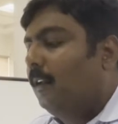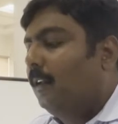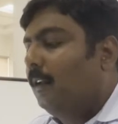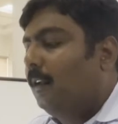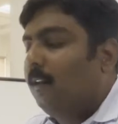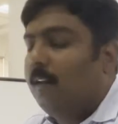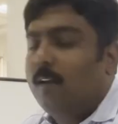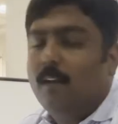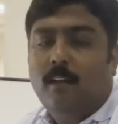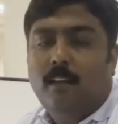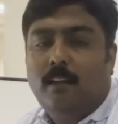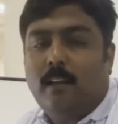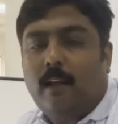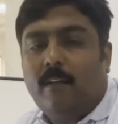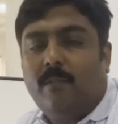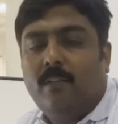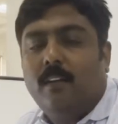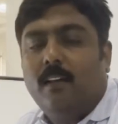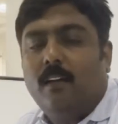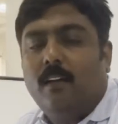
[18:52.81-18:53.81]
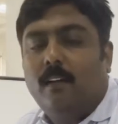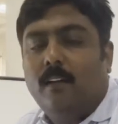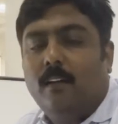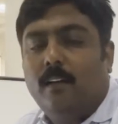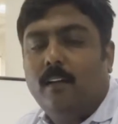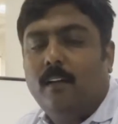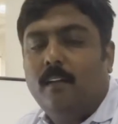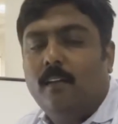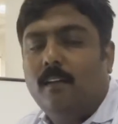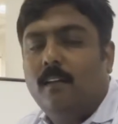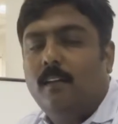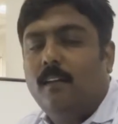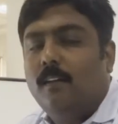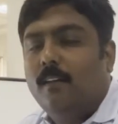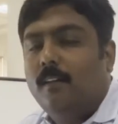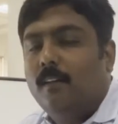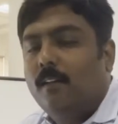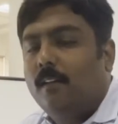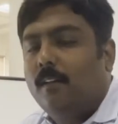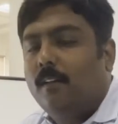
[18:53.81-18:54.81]
and then after the 10 days
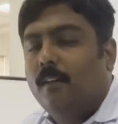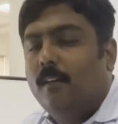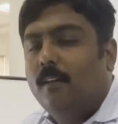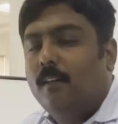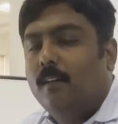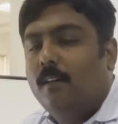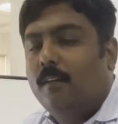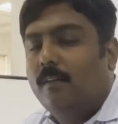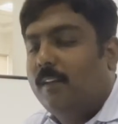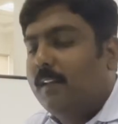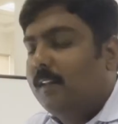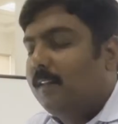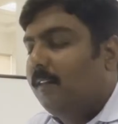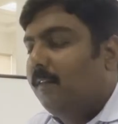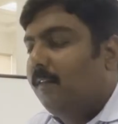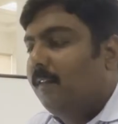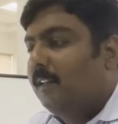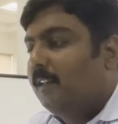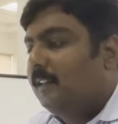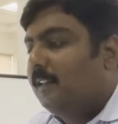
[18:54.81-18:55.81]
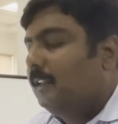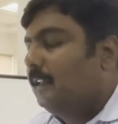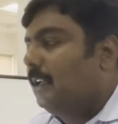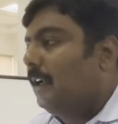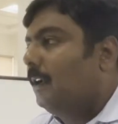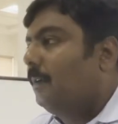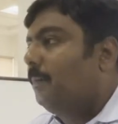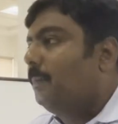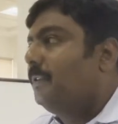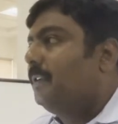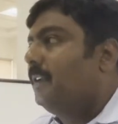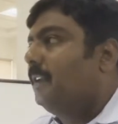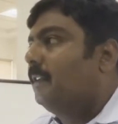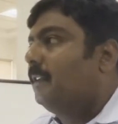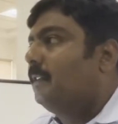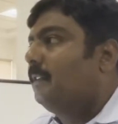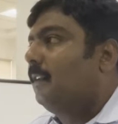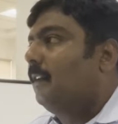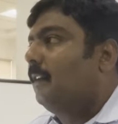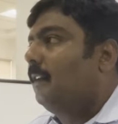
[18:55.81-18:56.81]
we started pushing
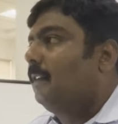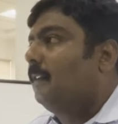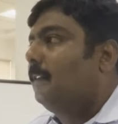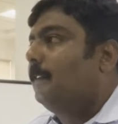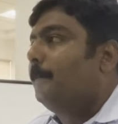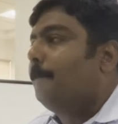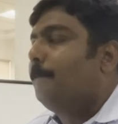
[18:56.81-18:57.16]
the stocks.